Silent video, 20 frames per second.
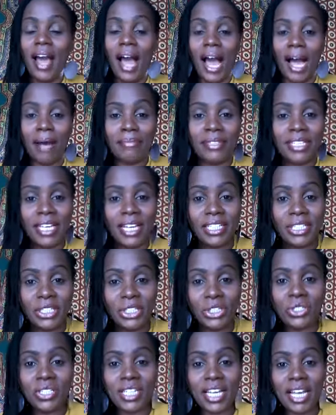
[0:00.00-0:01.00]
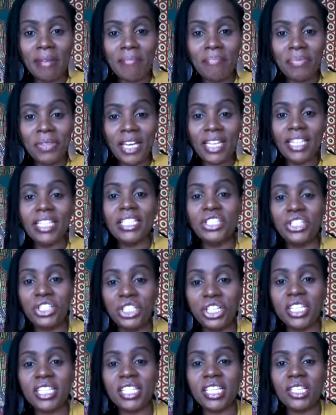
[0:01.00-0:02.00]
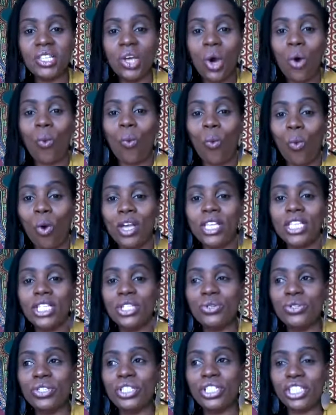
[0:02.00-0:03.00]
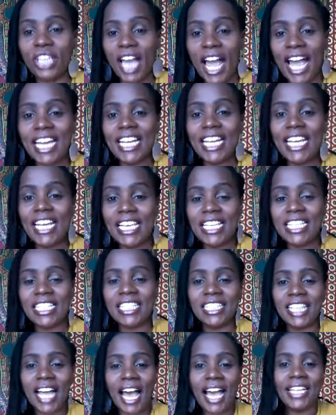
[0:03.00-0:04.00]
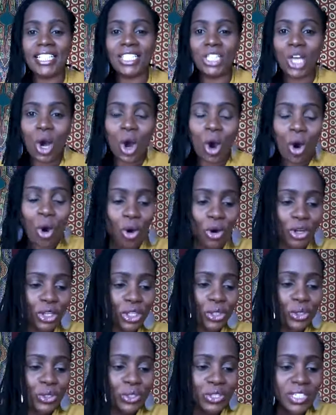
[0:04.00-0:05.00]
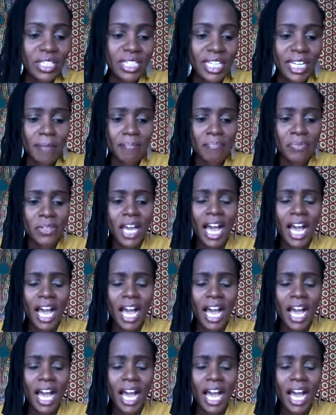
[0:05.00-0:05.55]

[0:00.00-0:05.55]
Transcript: I'm telling you today that Jesus wants to shine his light on you today.